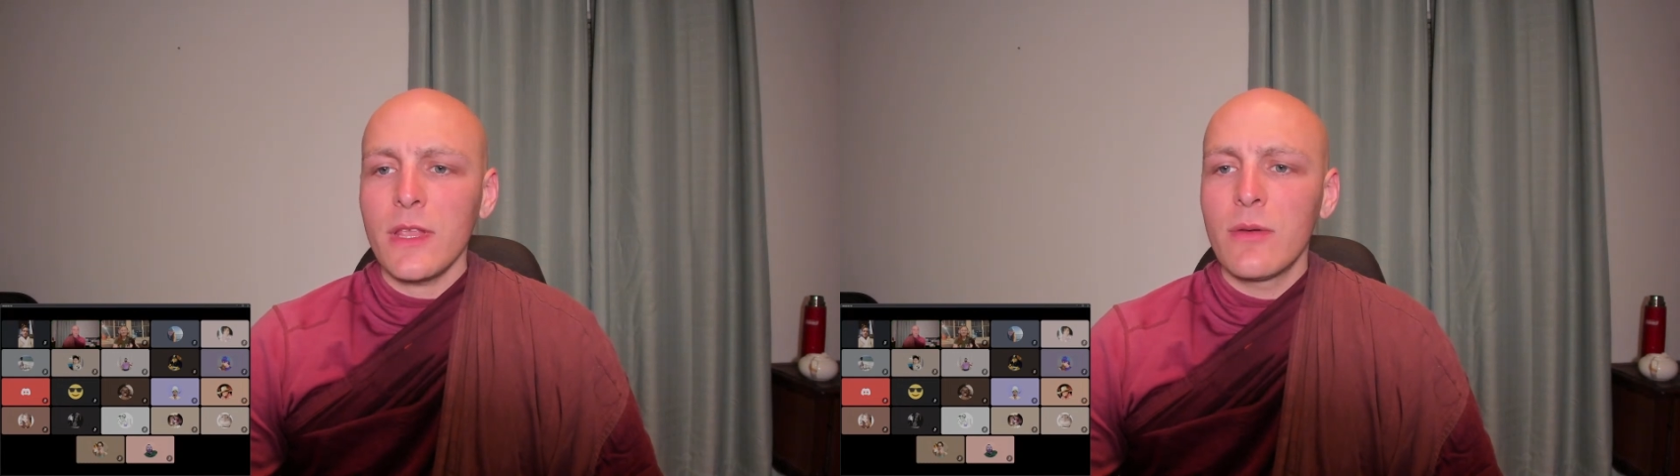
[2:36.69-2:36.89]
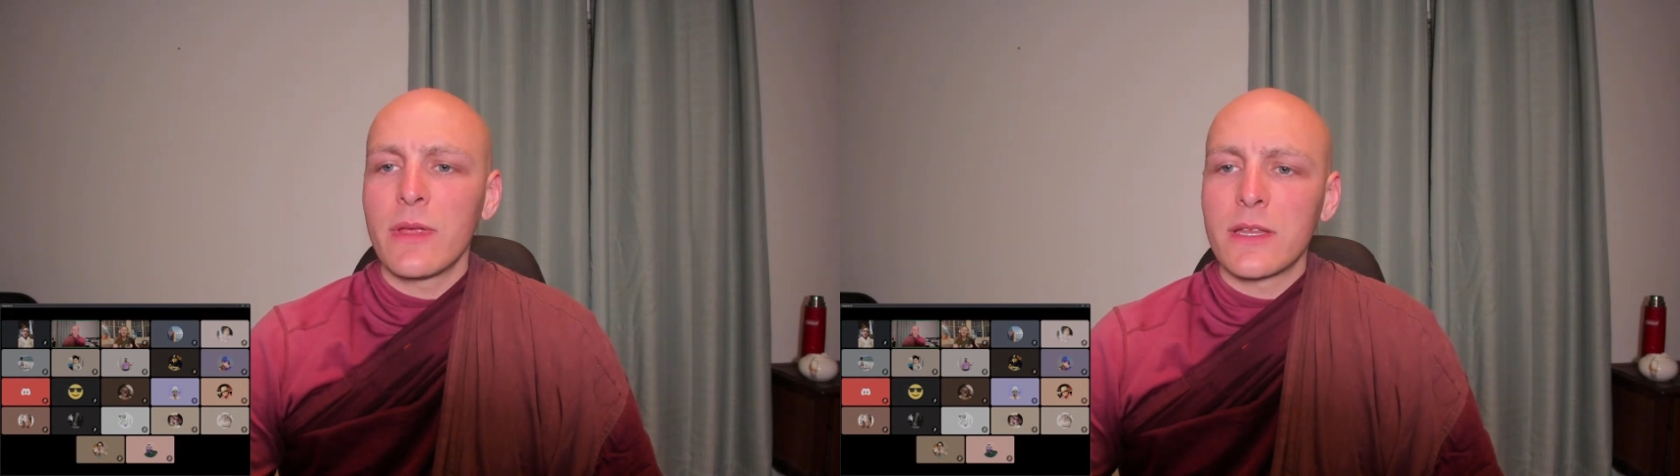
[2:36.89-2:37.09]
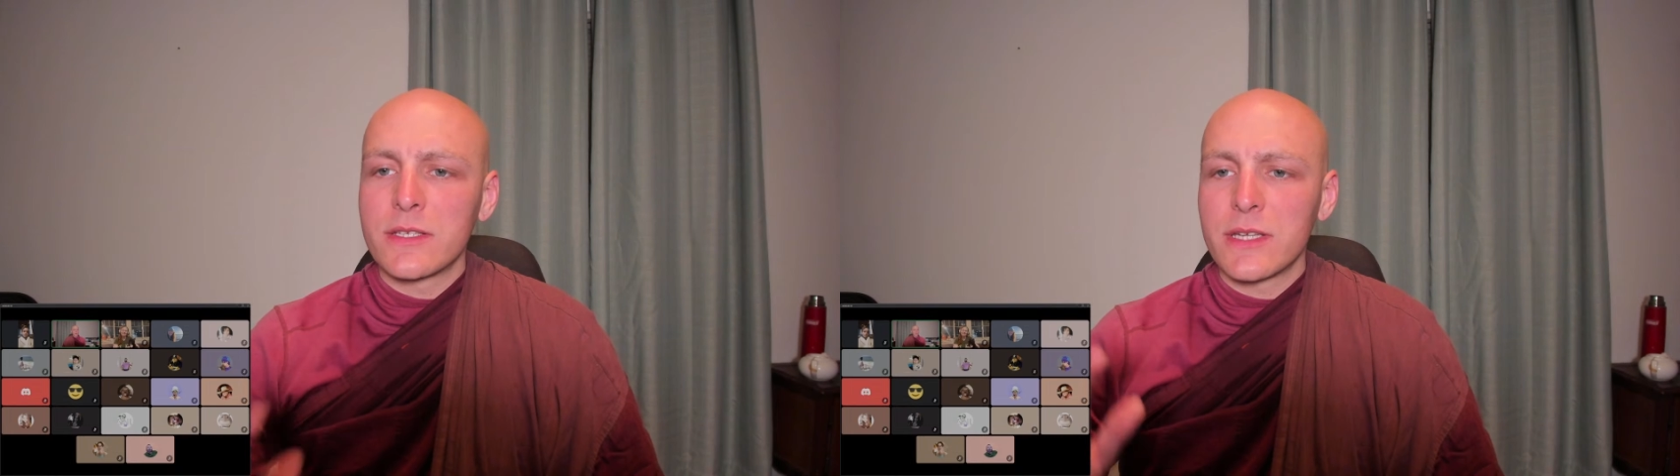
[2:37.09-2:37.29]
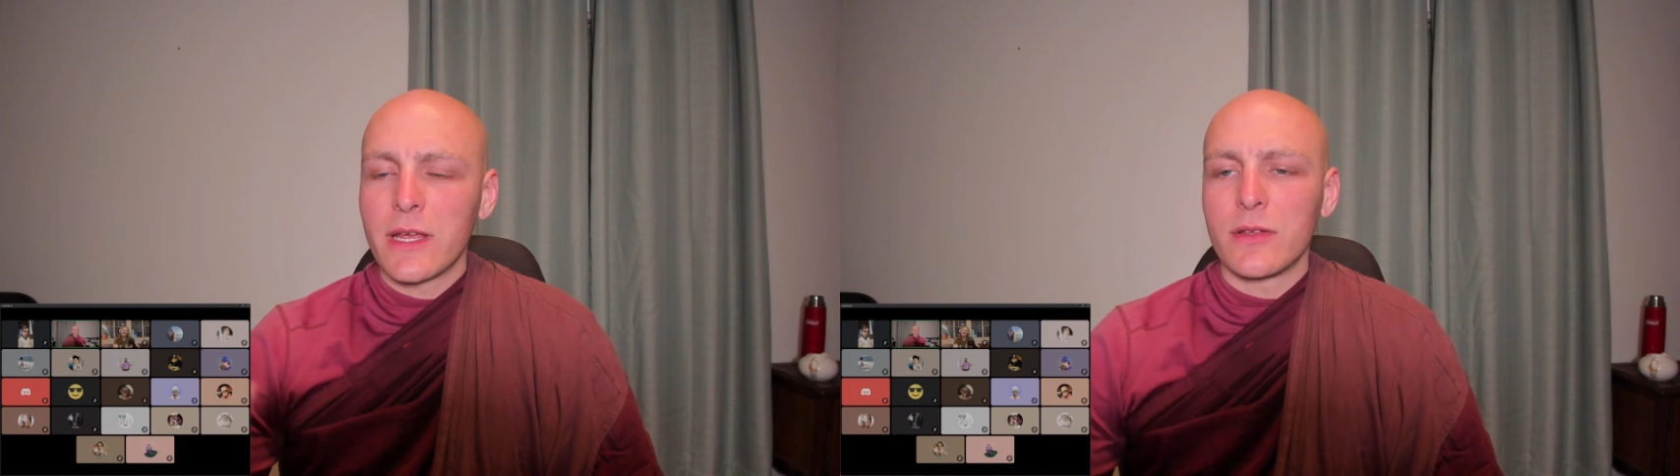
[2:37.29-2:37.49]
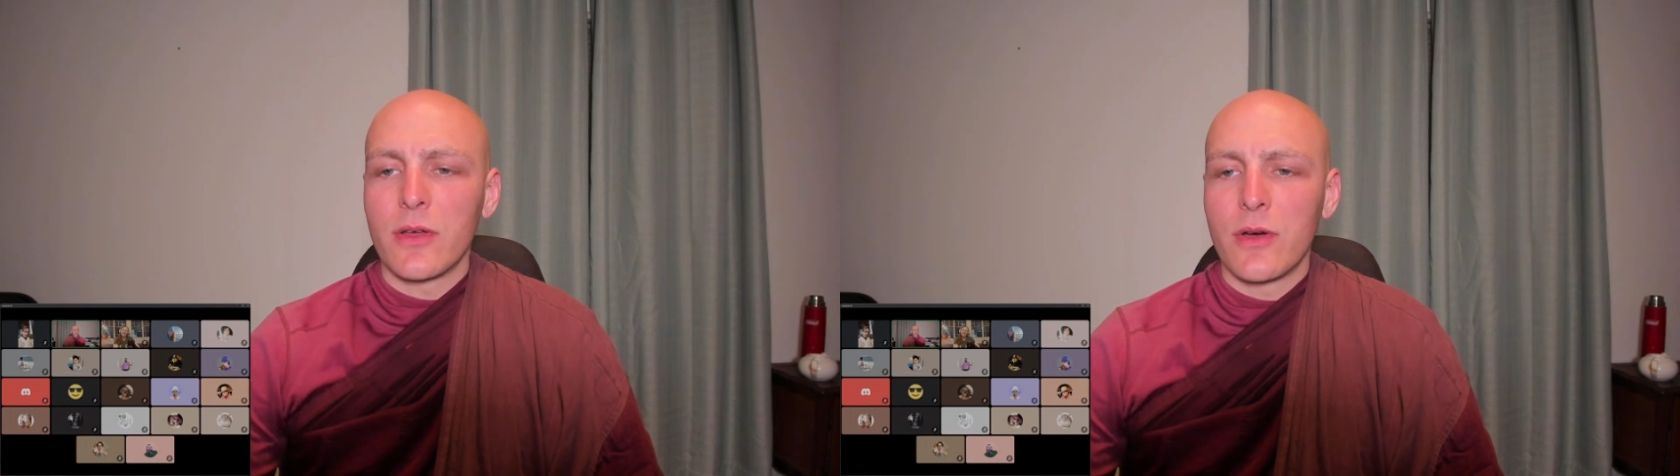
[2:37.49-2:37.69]
We can say
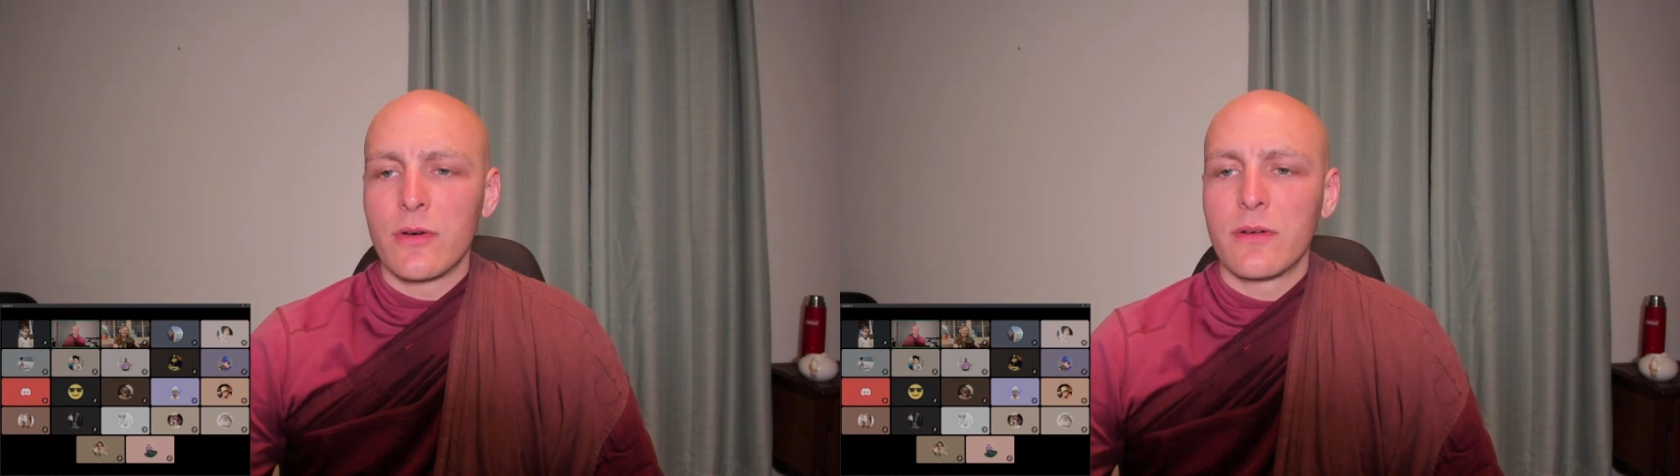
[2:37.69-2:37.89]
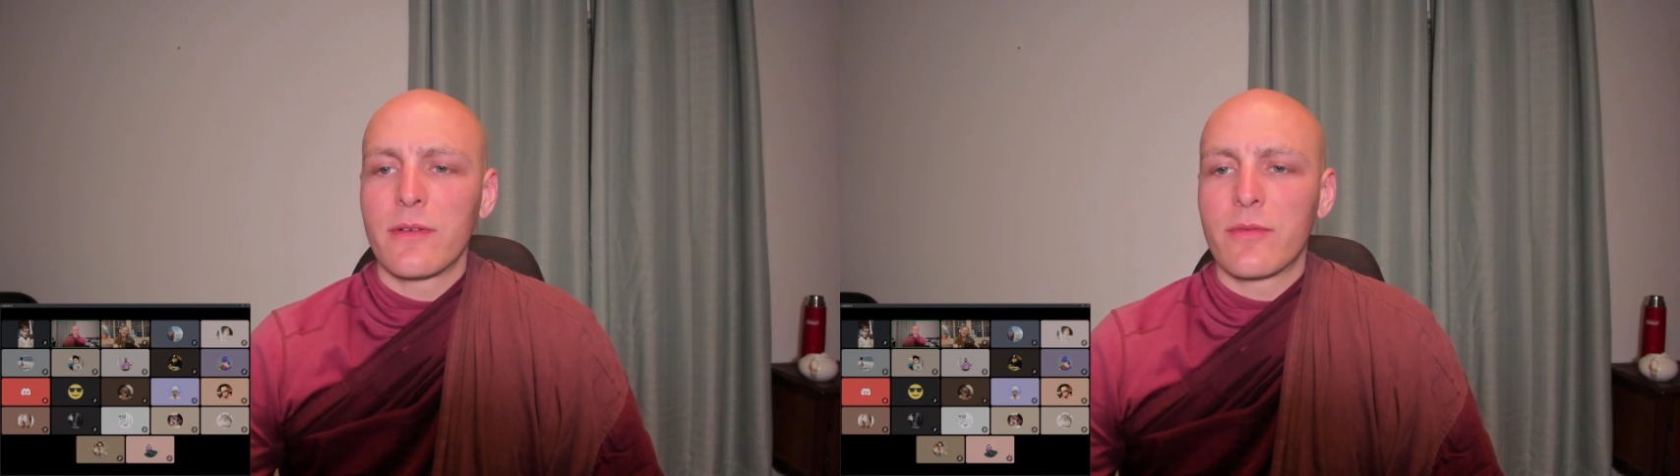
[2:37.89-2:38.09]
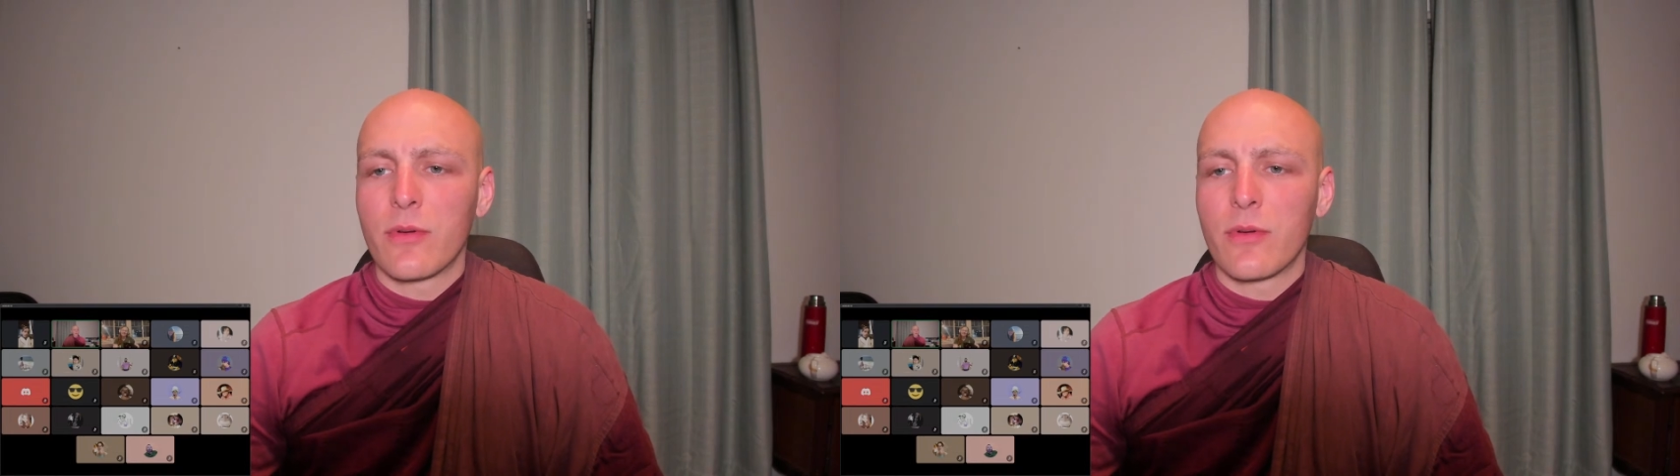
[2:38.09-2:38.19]
hello if